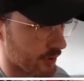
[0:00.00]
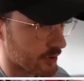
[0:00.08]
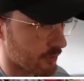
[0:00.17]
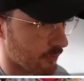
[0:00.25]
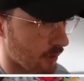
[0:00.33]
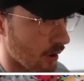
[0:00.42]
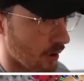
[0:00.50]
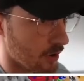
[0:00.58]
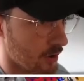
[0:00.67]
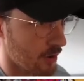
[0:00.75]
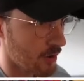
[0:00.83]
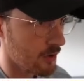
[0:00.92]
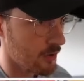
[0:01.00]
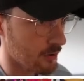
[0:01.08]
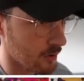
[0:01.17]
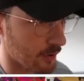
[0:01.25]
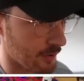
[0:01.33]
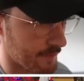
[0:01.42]
got the rock,
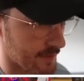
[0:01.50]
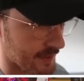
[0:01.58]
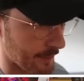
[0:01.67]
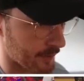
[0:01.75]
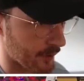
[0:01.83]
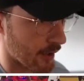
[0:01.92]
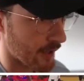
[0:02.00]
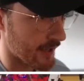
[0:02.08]
looking for something. Go to